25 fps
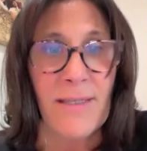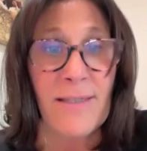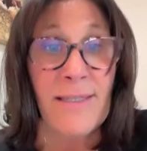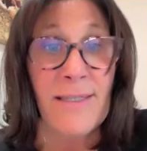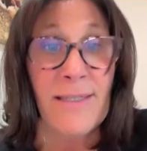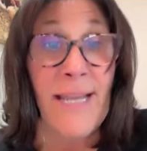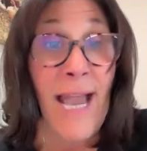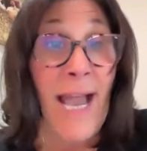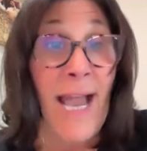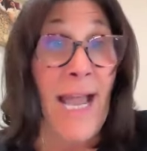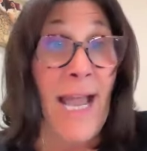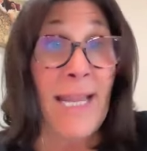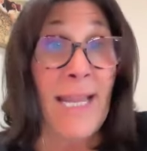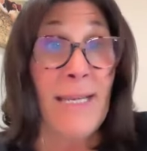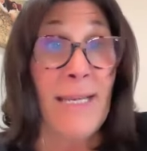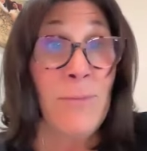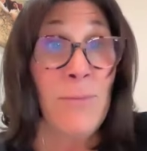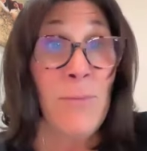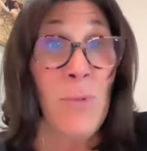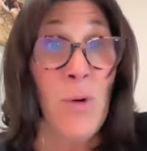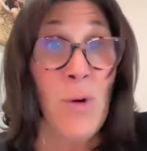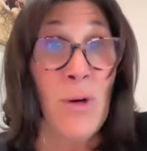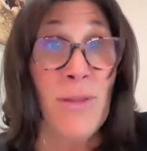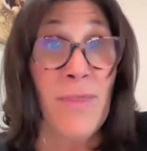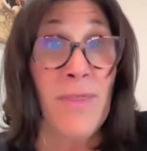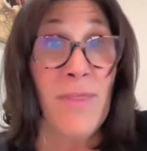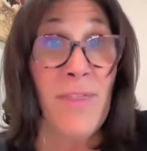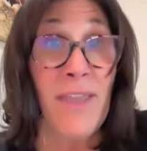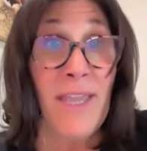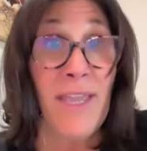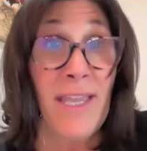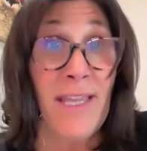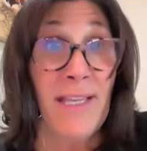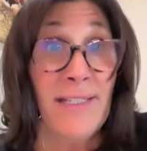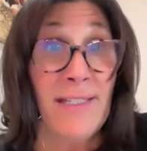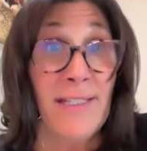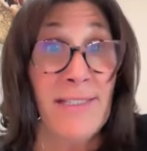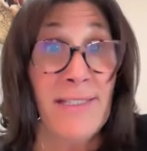nine more
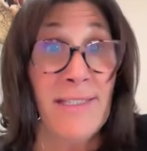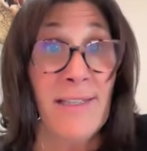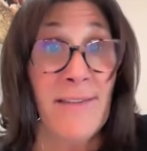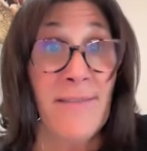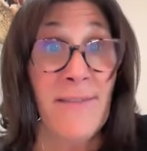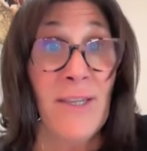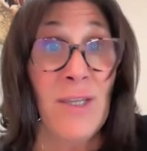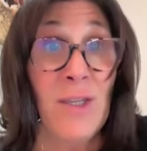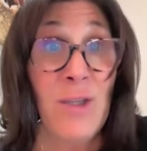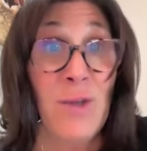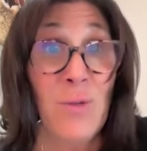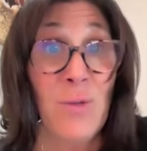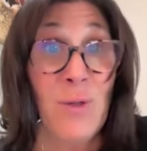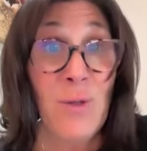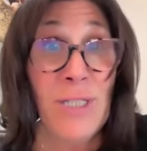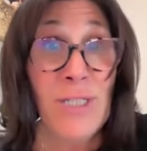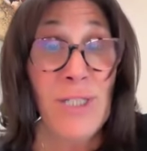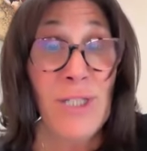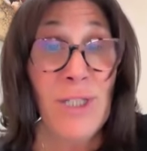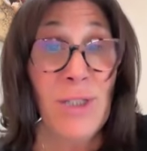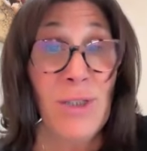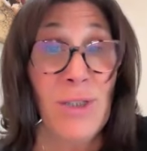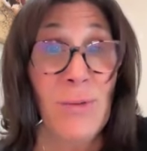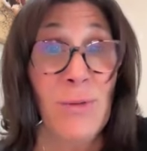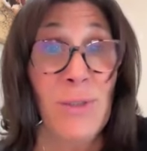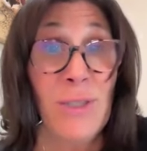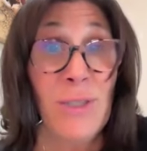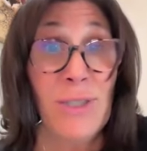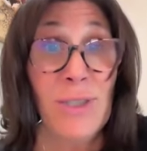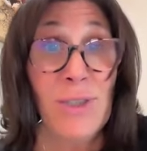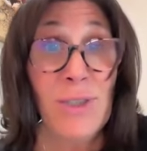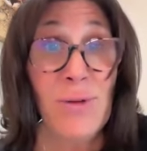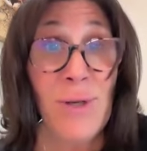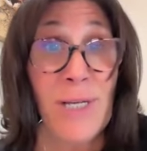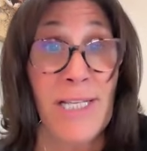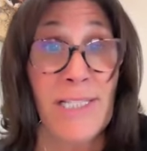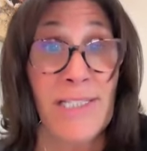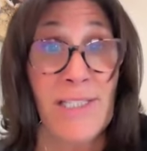things that you can do to
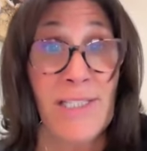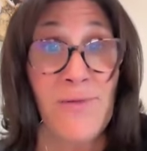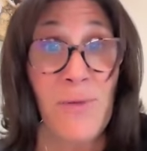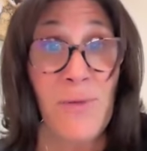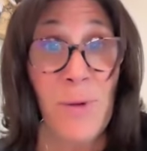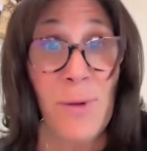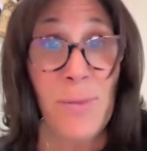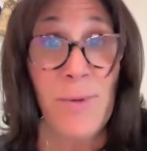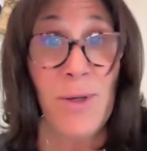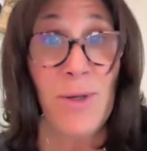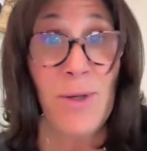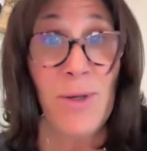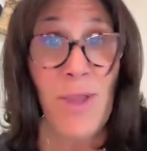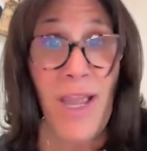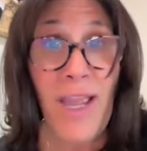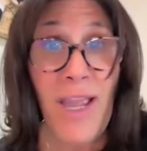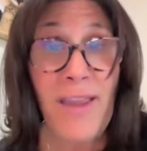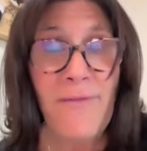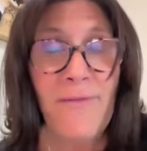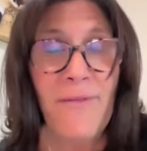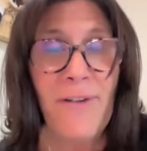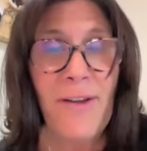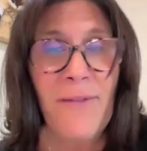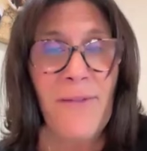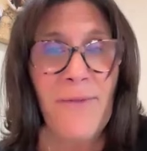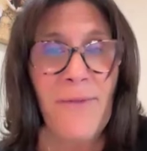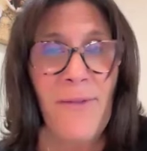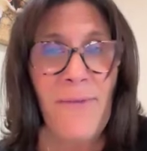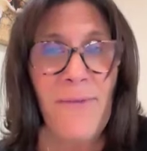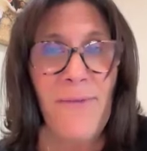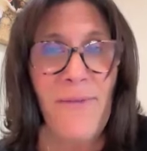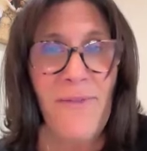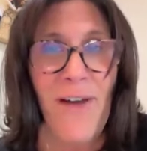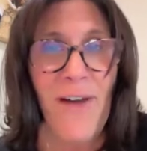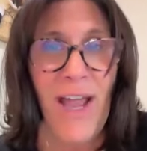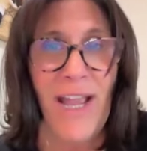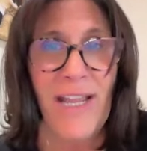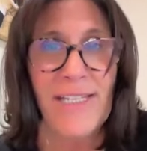transform your life from
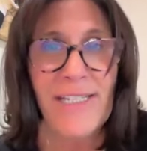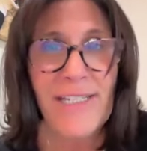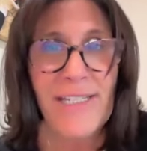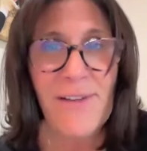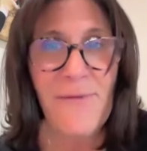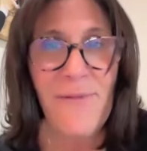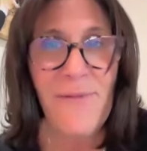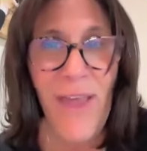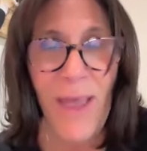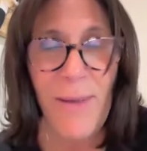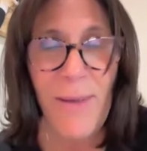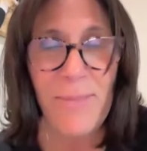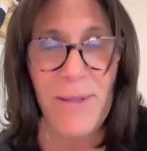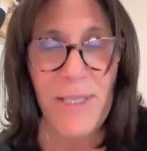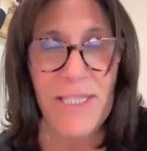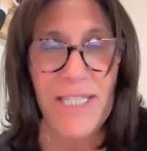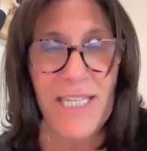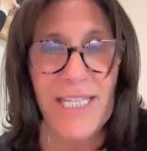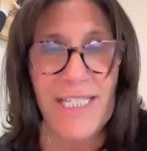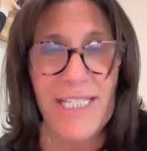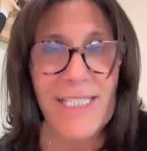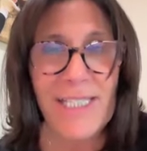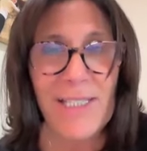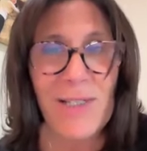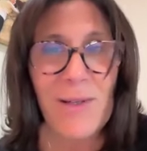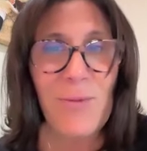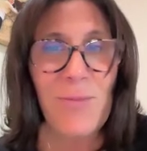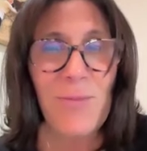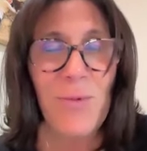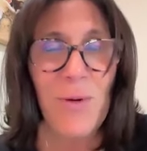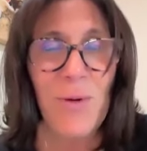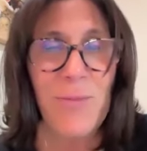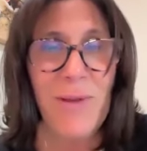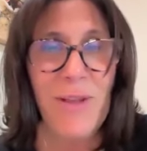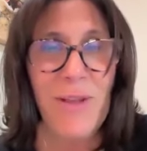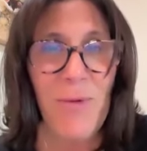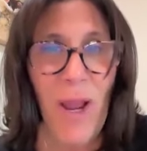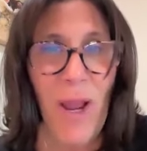fine to fabulous.
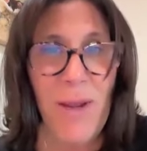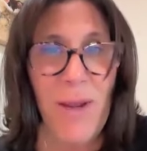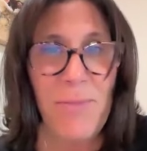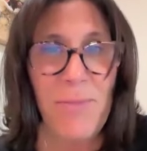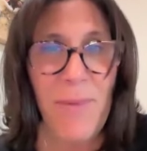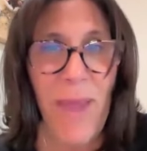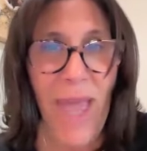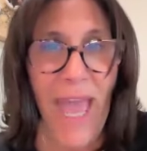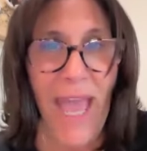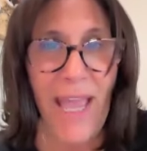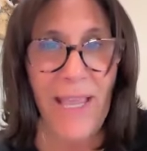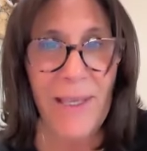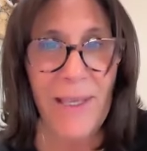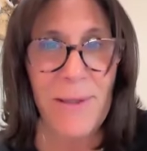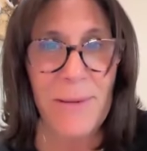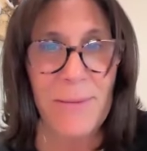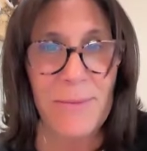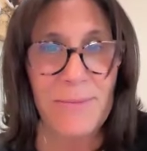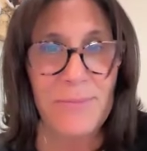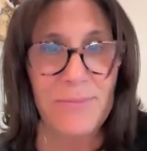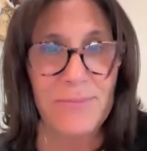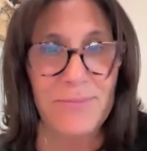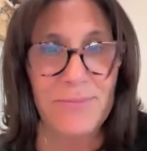We'll be right back.